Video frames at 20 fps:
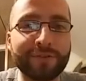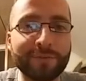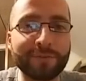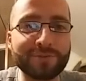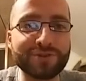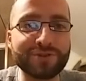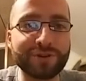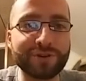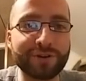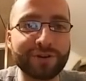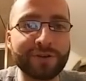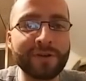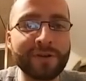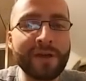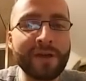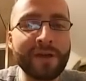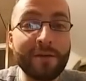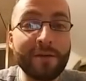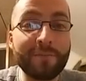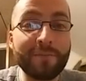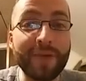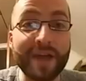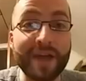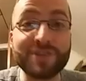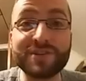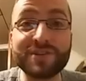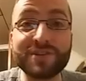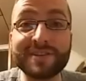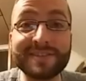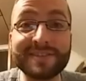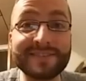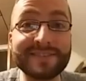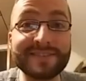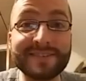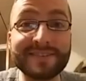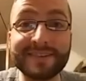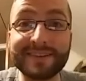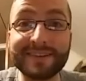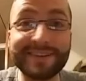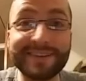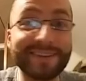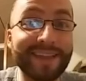I'm sure Pigeons to